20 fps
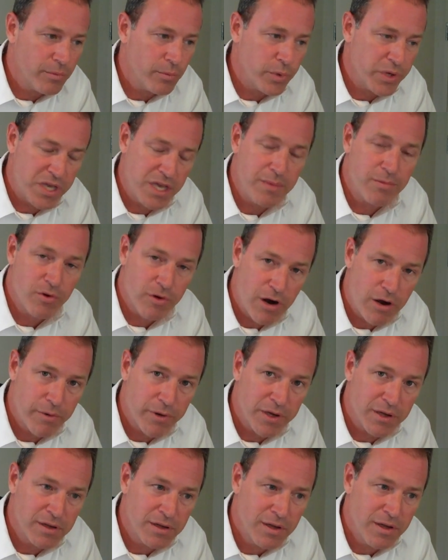We keep
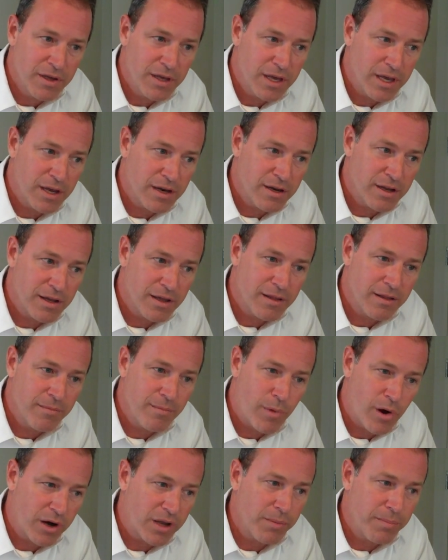growing. And
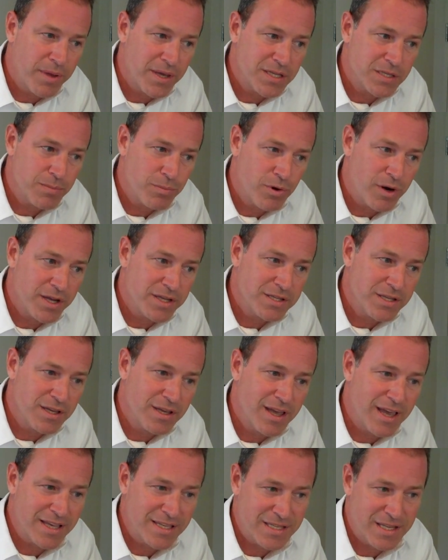market-based
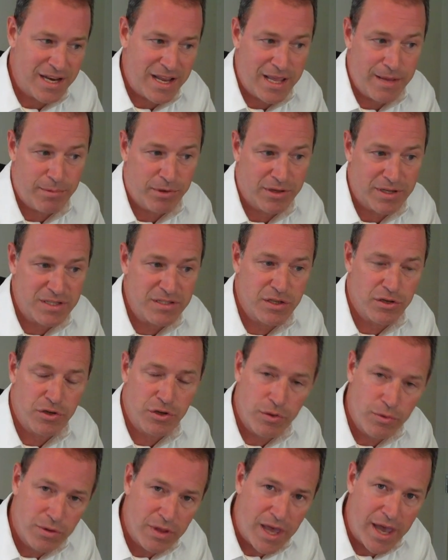pricing has enabled us to
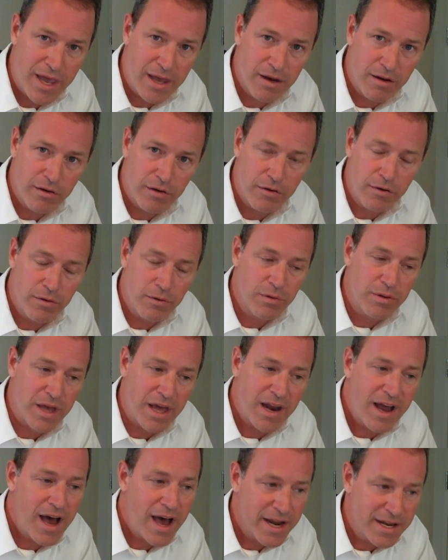do that, and to do
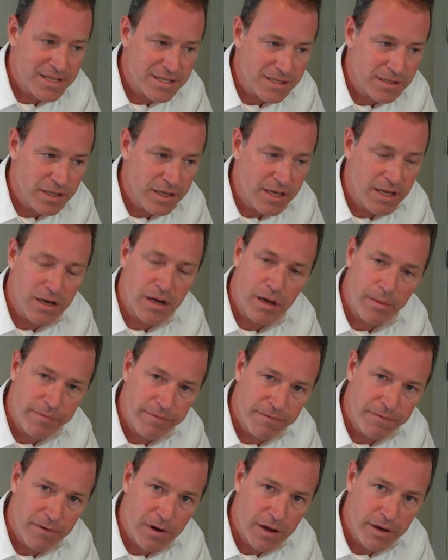that honestly and
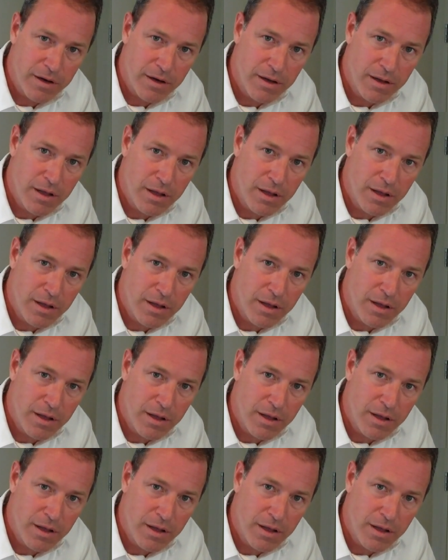upfront,